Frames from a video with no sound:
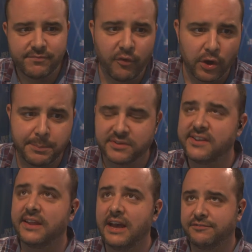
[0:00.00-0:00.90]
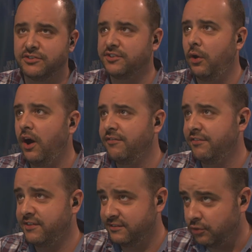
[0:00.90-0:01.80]
40% left or so
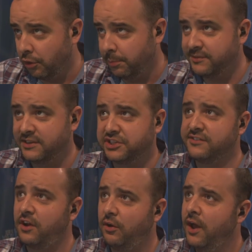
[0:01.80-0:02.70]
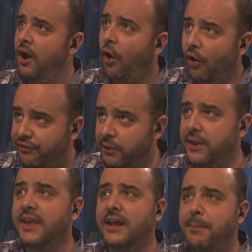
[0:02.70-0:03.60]
of this total position. So hopefully we
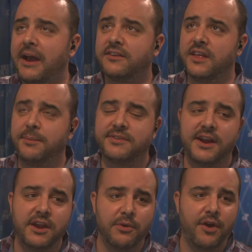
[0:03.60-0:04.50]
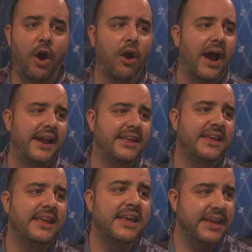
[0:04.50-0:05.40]
can get back to the upside here with
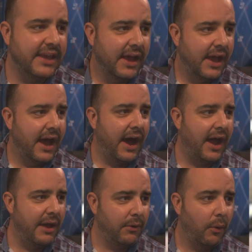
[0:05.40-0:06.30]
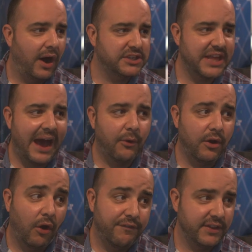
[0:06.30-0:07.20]
RIDE, and we'll watch that one.
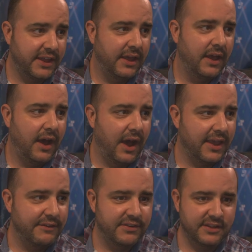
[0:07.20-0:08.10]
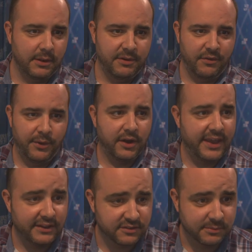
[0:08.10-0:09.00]
Hopefully give us a little bit of a winner,
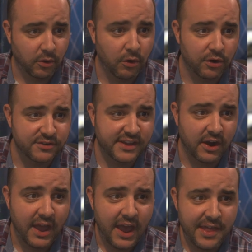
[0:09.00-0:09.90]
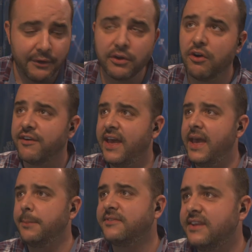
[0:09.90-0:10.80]
cancel some more orders there. And then I want to go over to
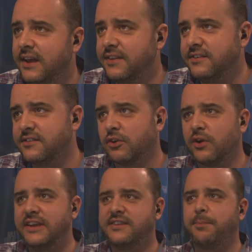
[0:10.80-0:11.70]
AMC, and this is the crazy